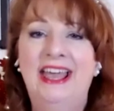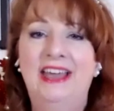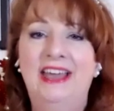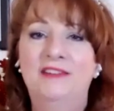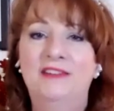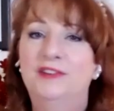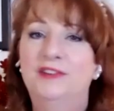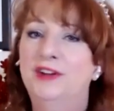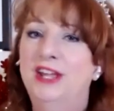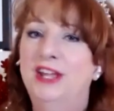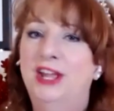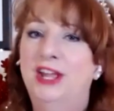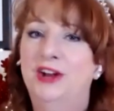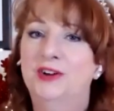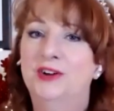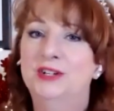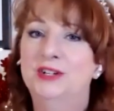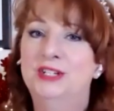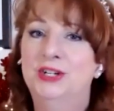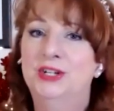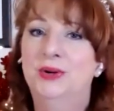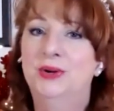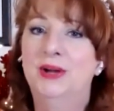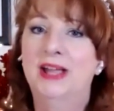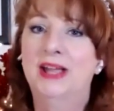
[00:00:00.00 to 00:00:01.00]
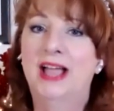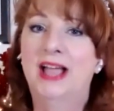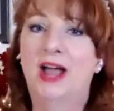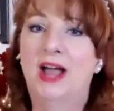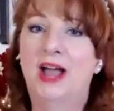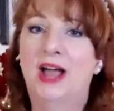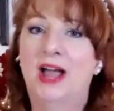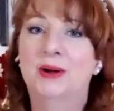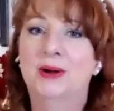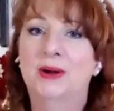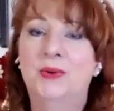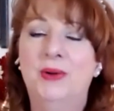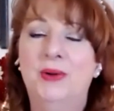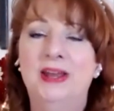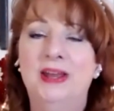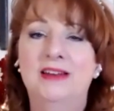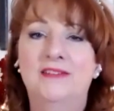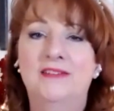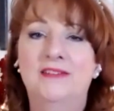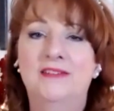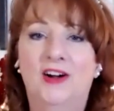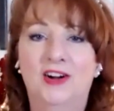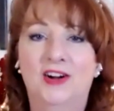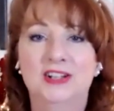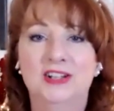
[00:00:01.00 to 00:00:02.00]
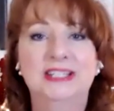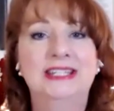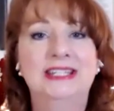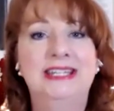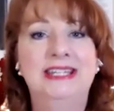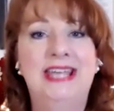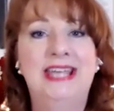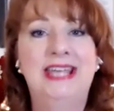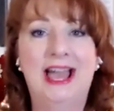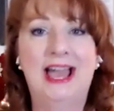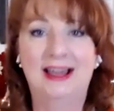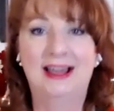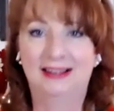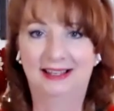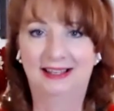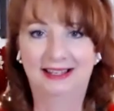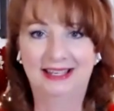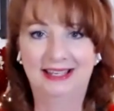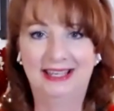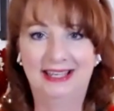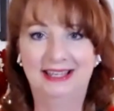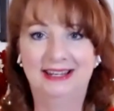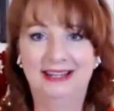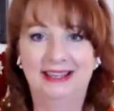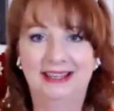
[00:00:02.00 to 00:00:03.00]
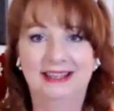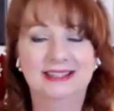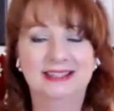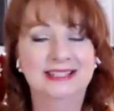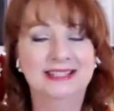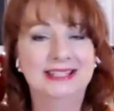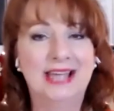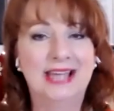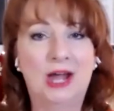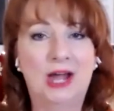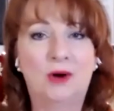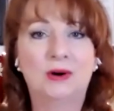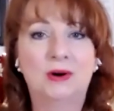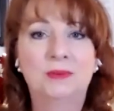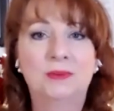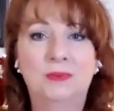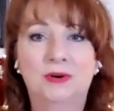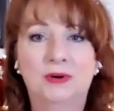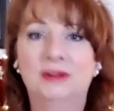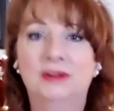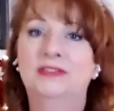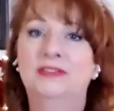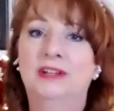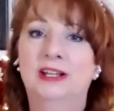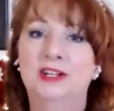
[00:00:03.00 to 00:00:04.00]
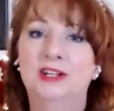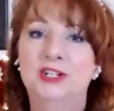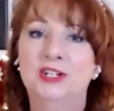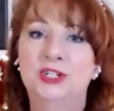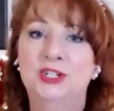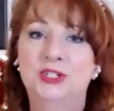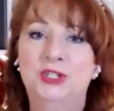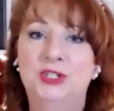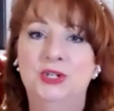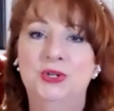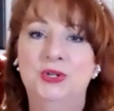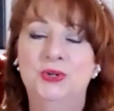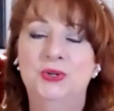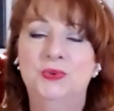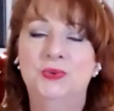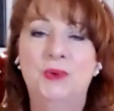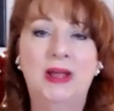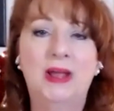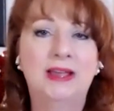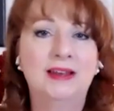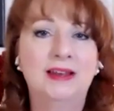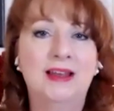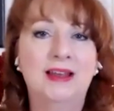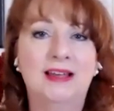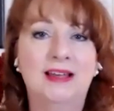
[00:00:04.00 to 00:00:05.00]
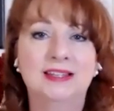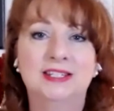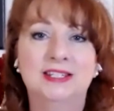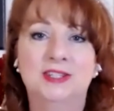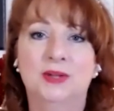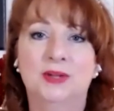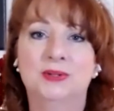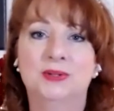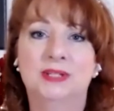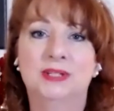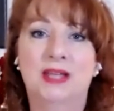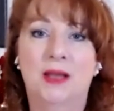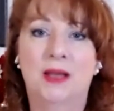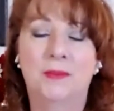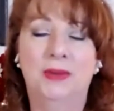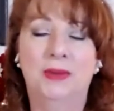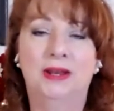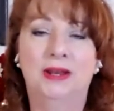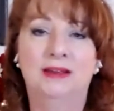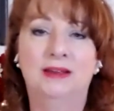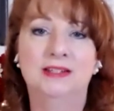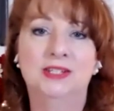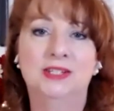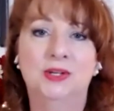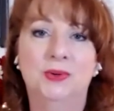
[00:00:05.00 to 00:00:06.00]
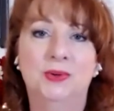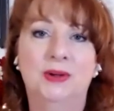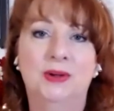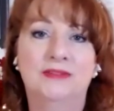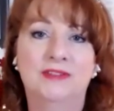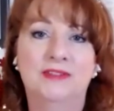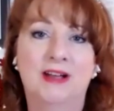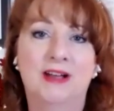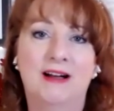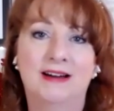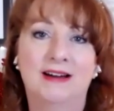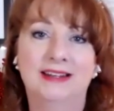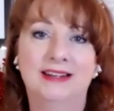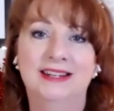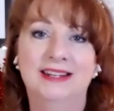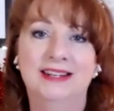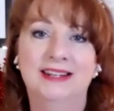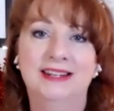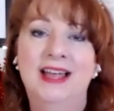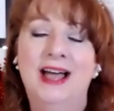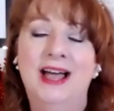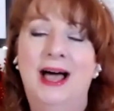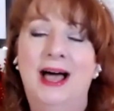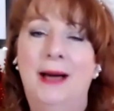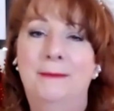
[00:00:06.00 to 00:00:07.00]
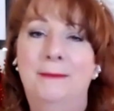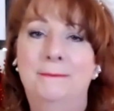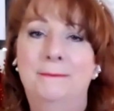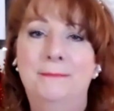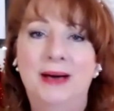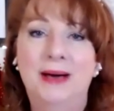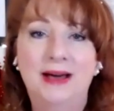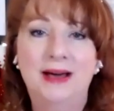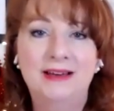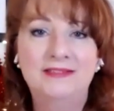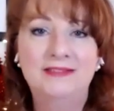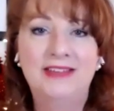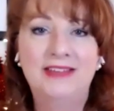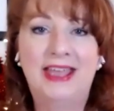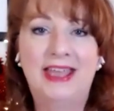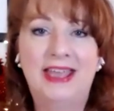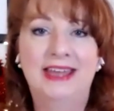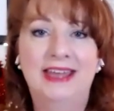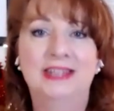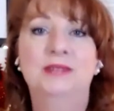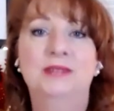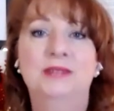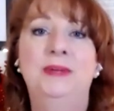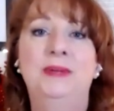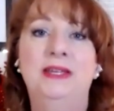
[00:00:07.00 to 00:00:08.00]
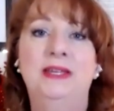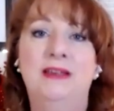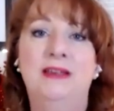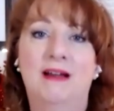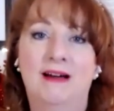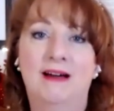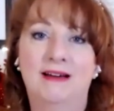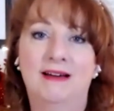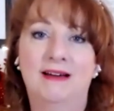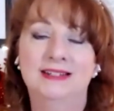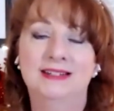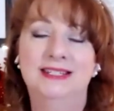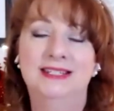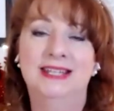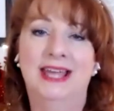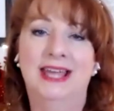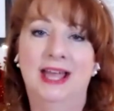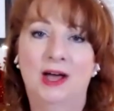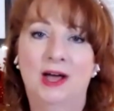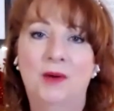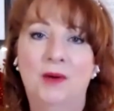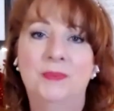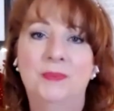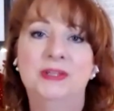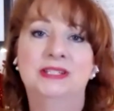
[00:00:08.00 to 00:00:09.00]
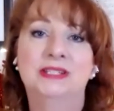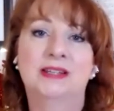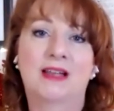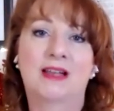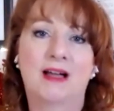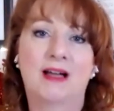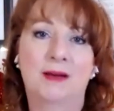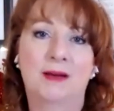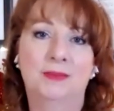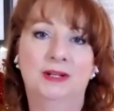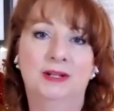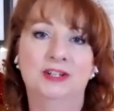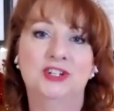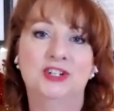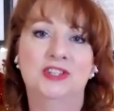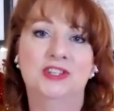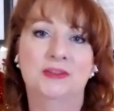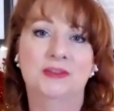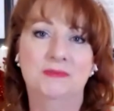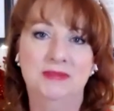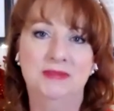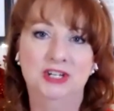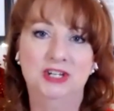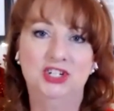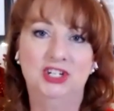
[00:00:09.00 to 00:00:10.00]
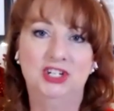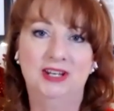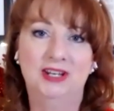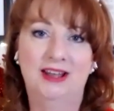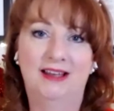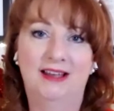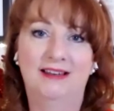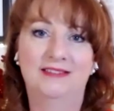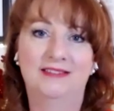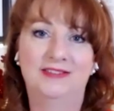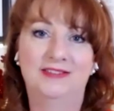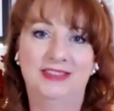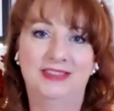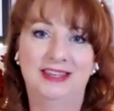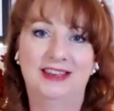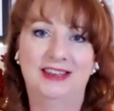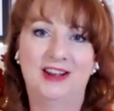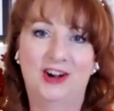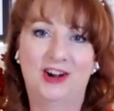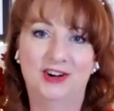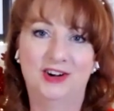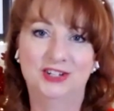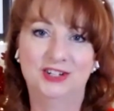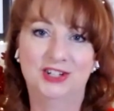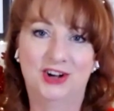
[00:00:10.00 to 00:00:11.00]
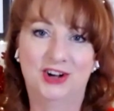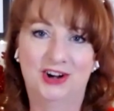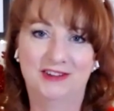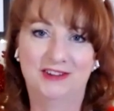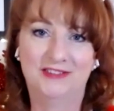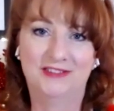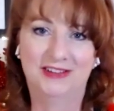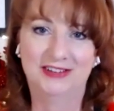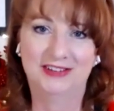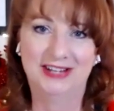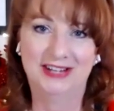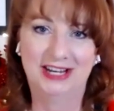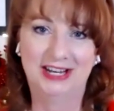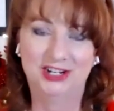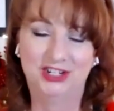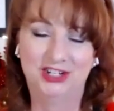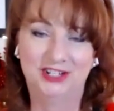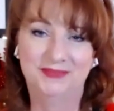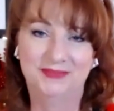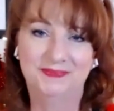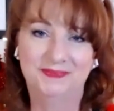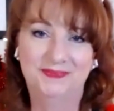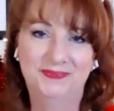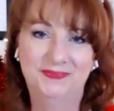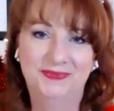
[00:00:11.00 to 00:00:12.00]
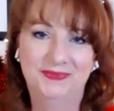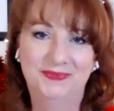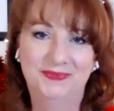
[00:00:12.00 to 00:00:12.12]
Every year during our Queen of Hearts Gala, it is our privilege to recognize those companies who have gone above and beyond to help us accomplish the mission of the Heart to Heart Foundation.